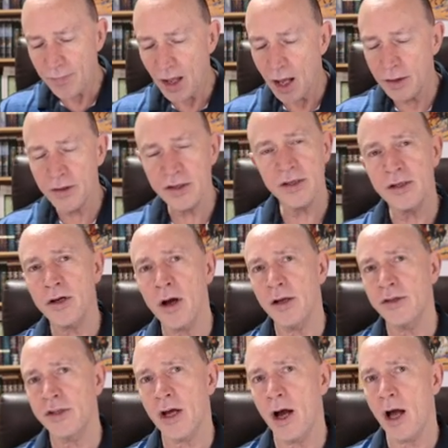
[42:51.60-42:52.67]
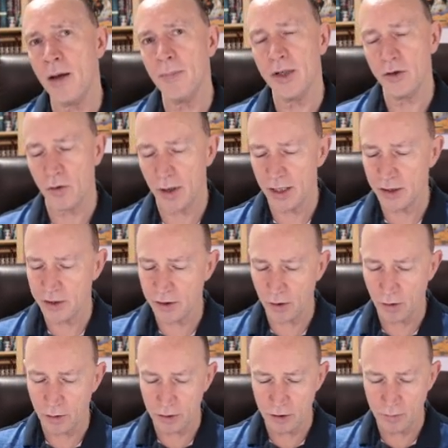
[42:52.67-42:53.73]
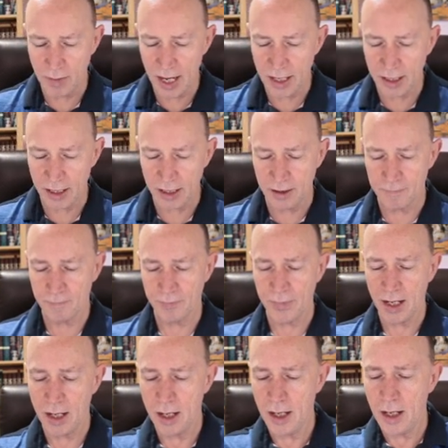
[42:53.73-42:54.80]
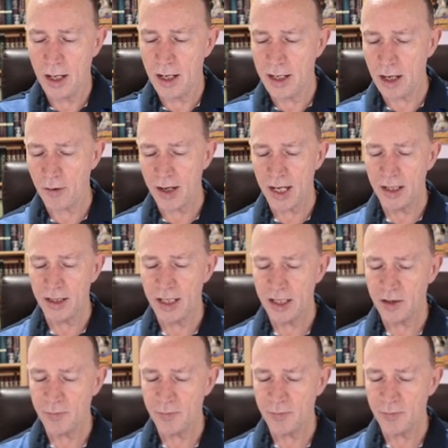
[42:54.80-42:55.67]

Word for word: this is God's common grace to all humanity. Now, in these